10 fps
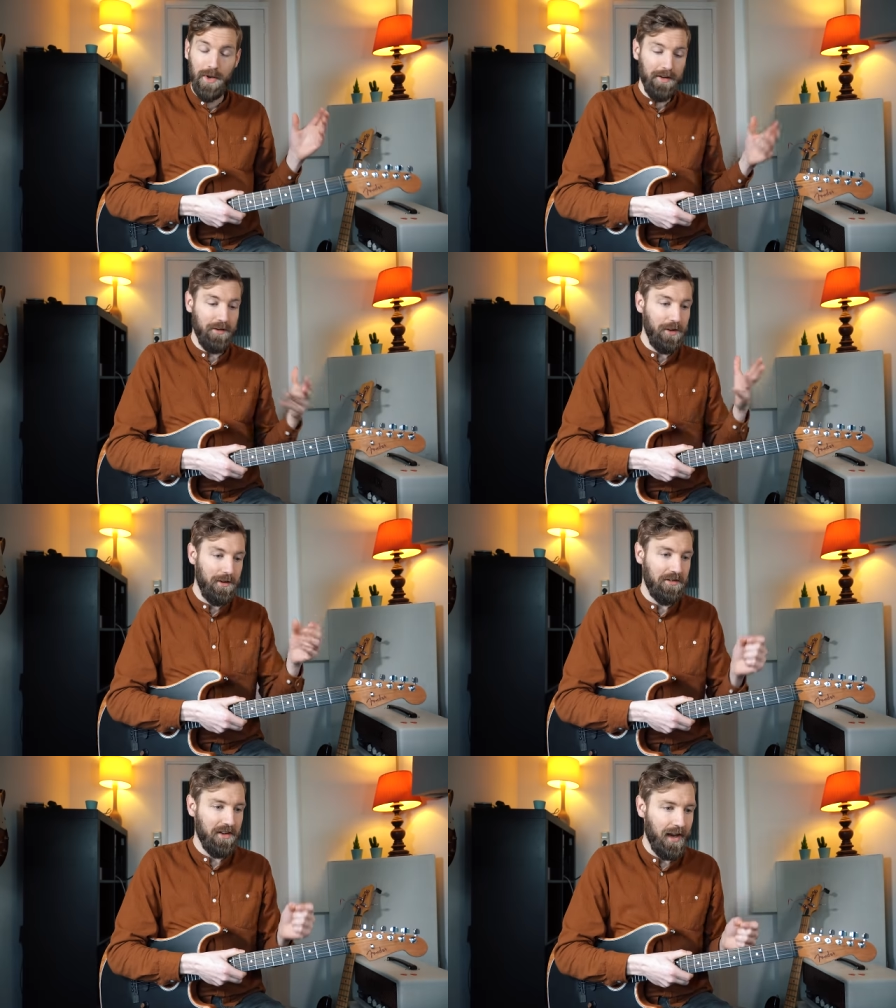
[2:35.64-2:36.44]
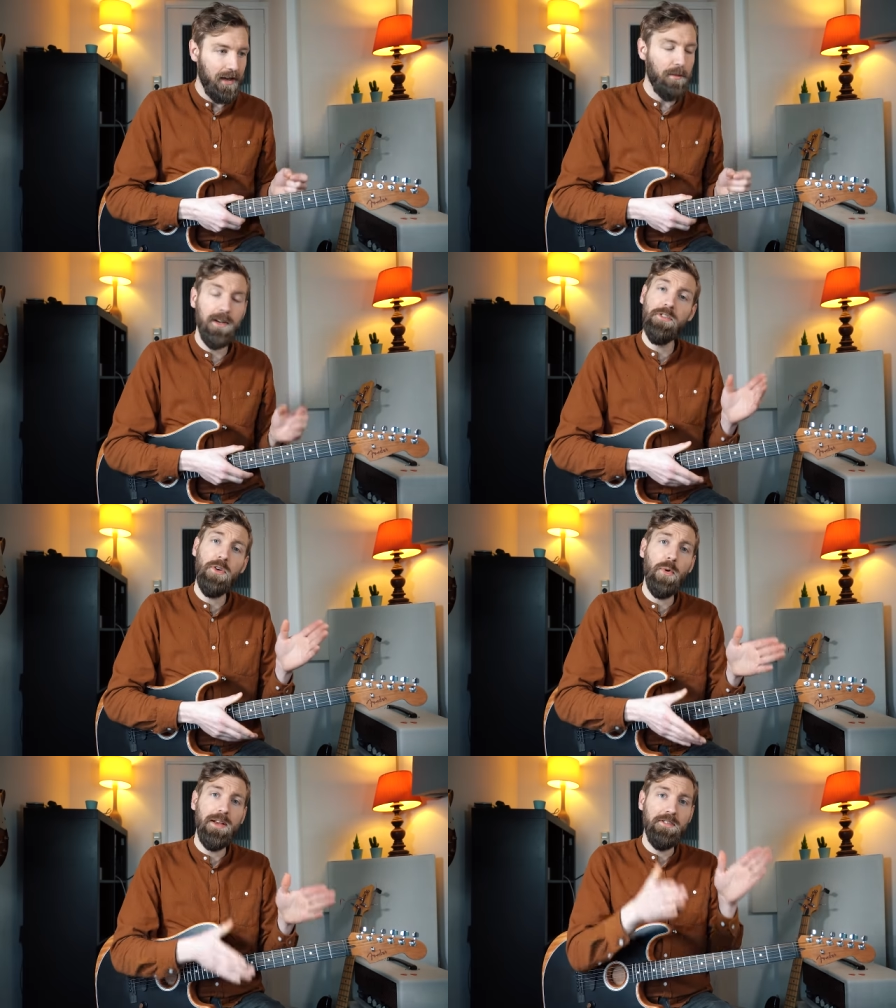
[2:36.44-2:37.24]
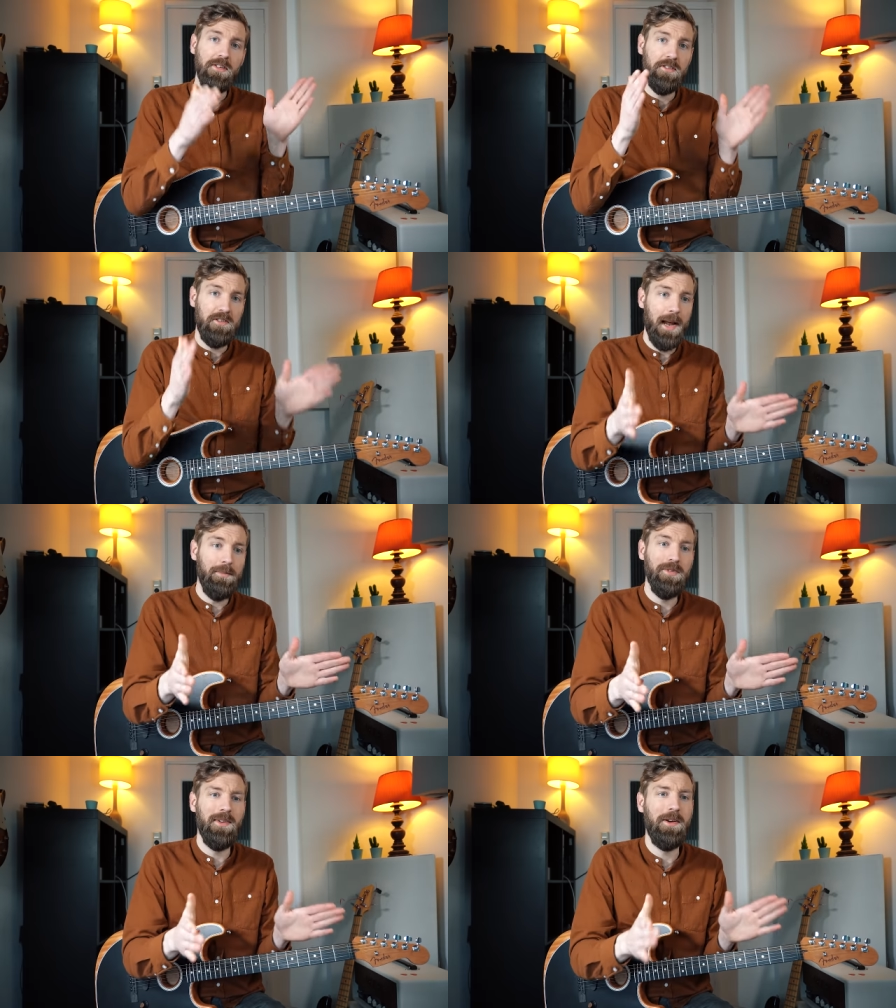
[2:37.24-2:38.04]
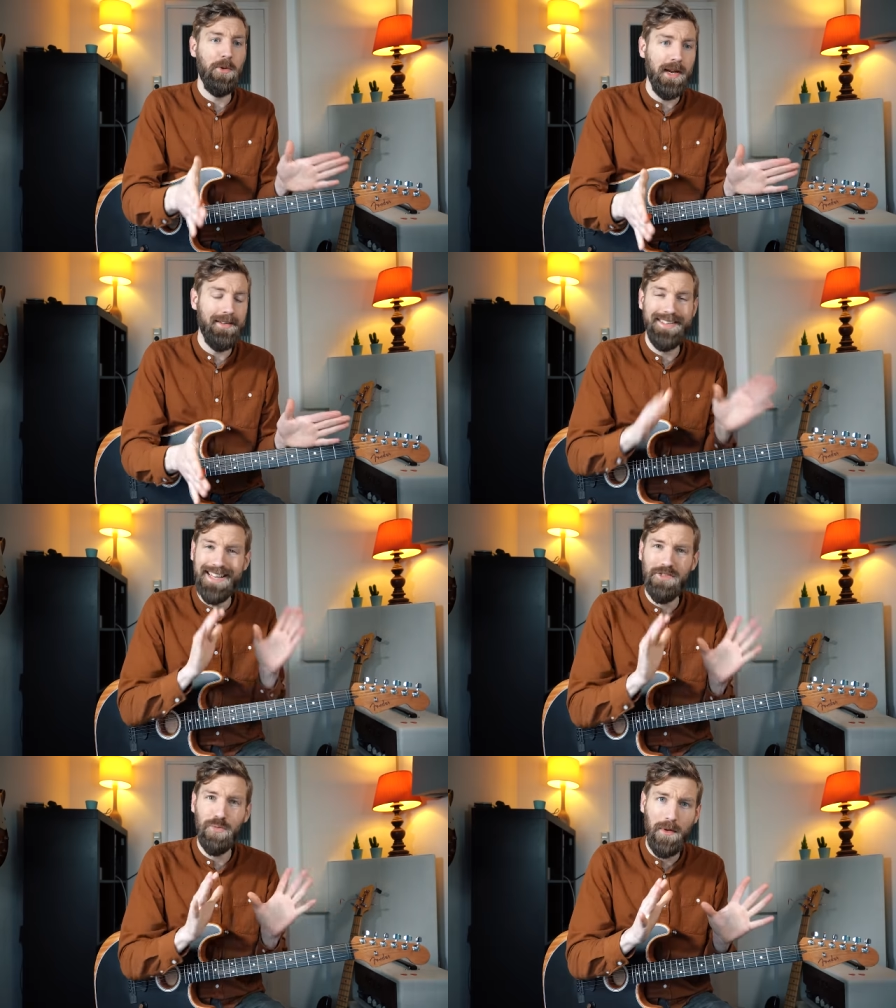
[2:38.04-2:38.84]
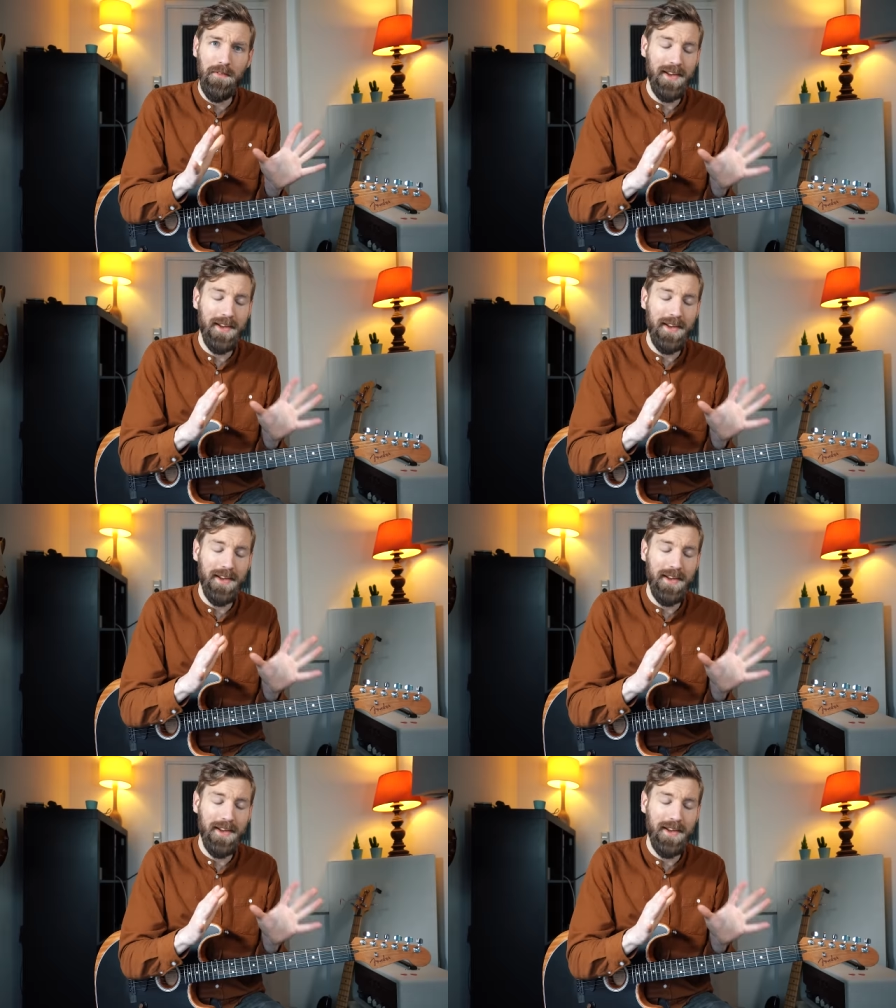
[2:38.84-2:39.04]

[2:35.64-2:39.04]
whenever you decide. But it's always snapped to the grid and that's one